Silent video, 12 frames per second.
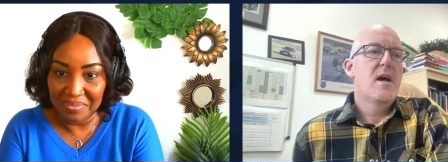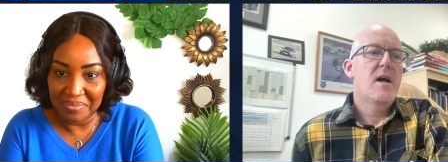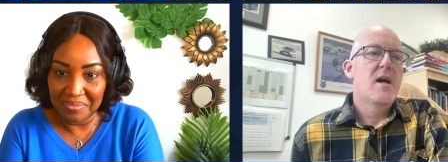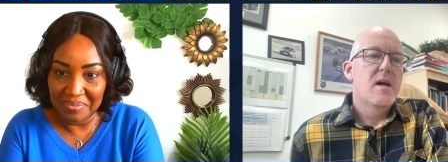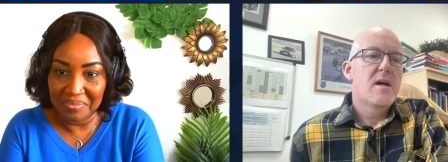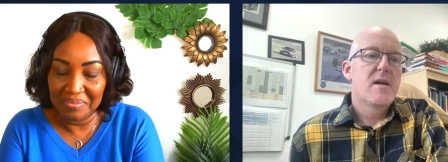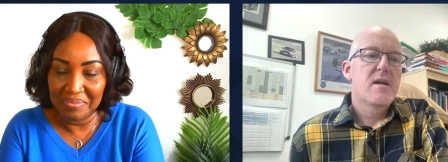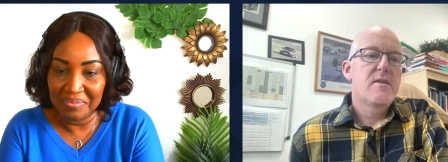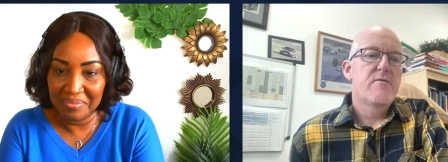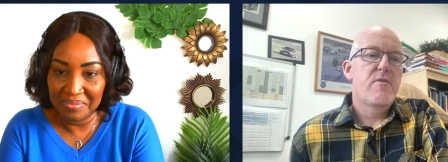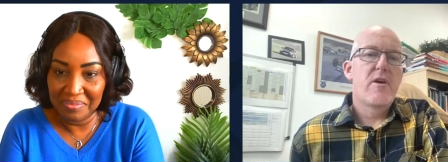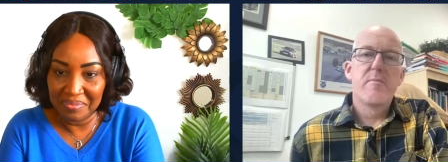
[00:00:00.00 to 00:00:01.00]
Speaker 1: Uh,
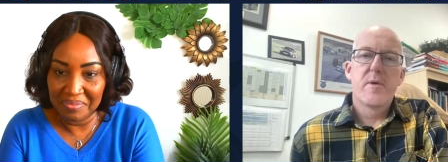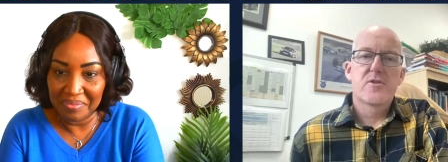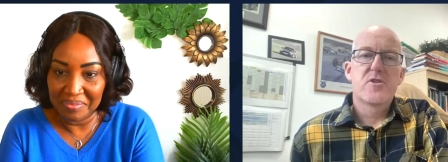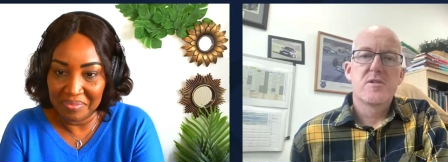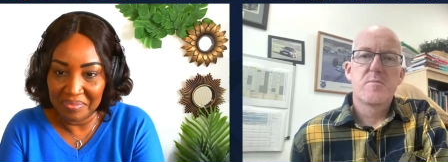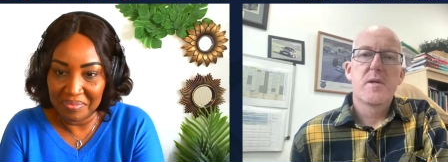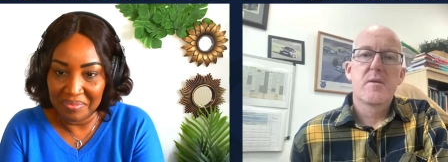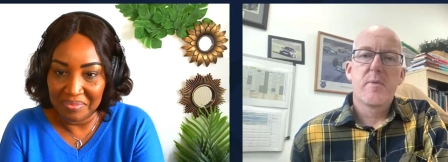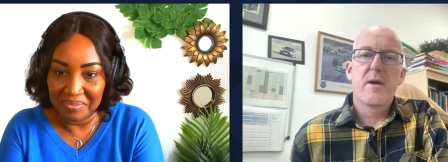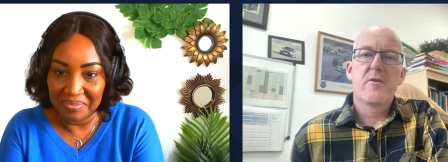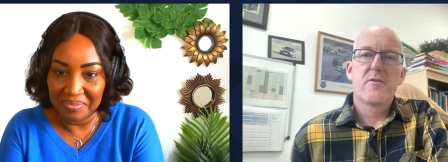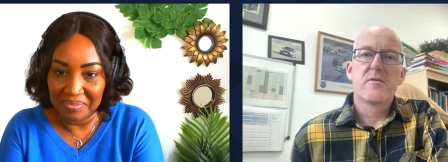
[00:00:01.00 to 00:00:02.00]
mm. Very much, it's been
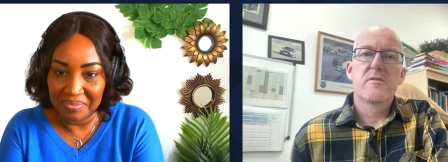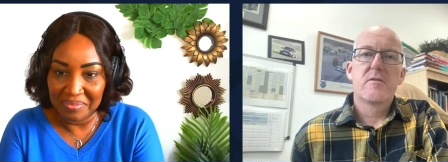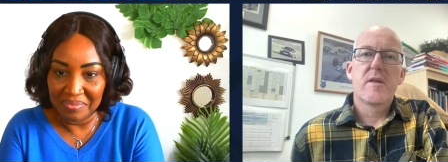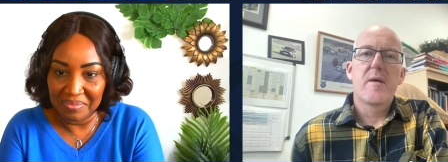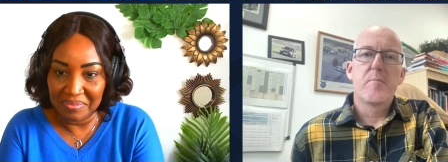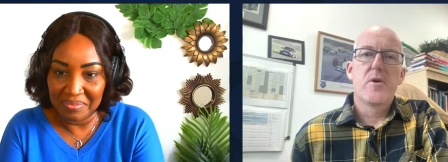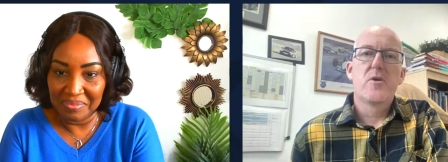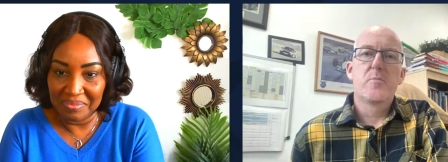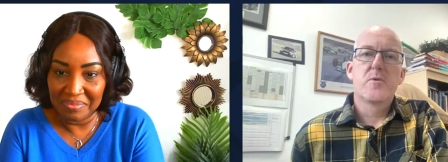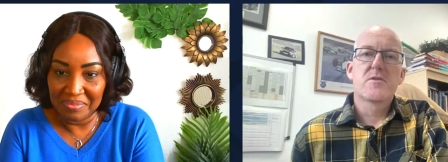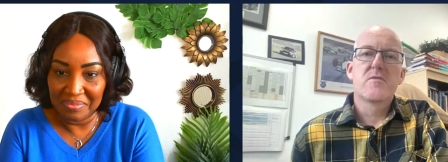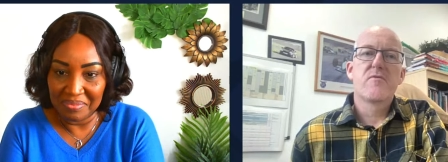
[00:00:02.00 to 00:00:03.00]
about that
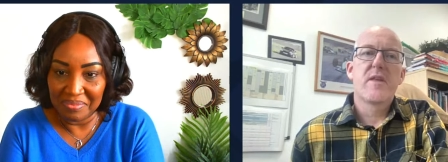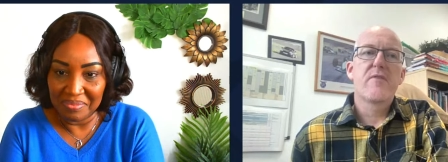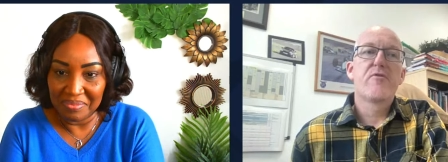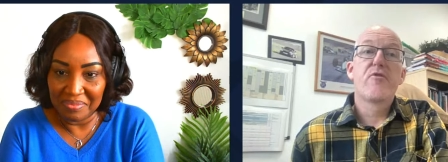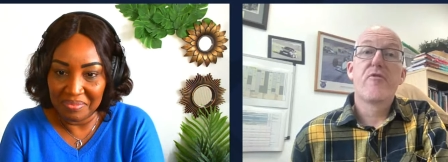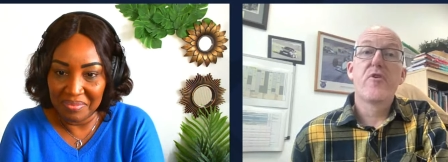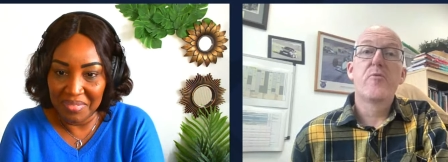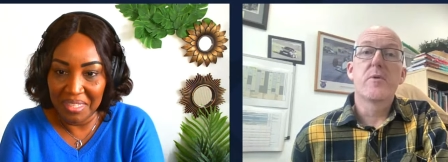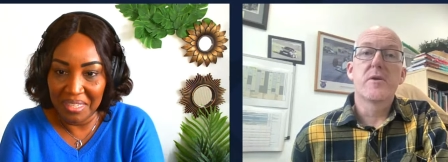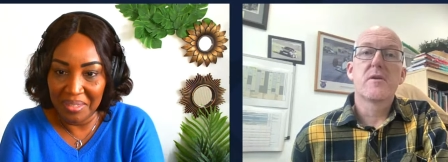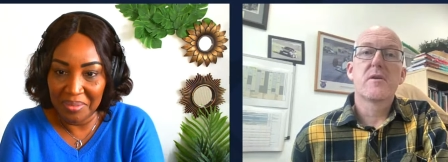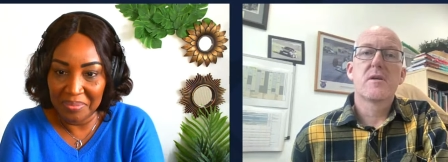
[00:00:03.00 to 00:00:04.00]
purpose and that
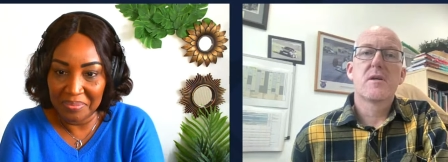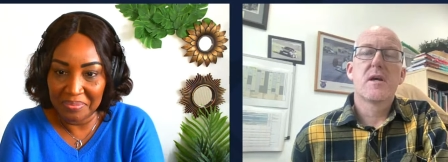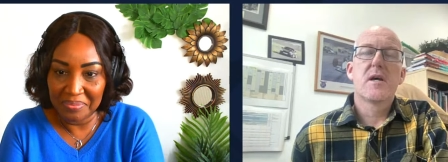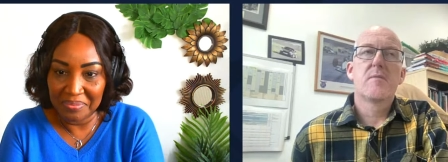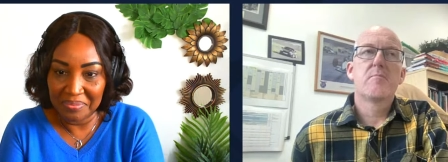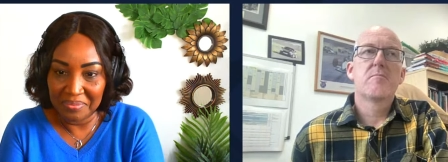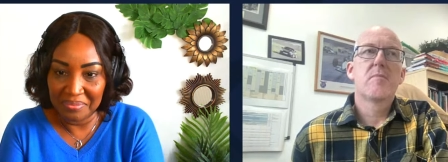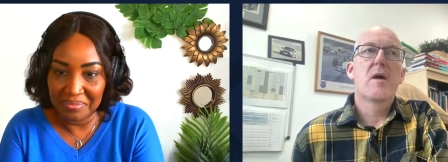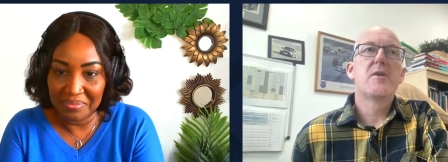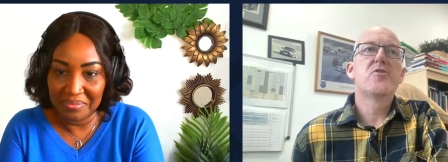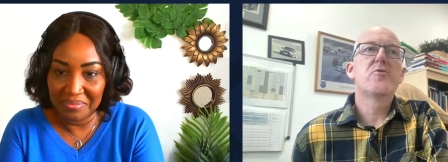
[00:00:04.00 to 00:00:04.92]
fulfillment. Yeah. Um, and mm.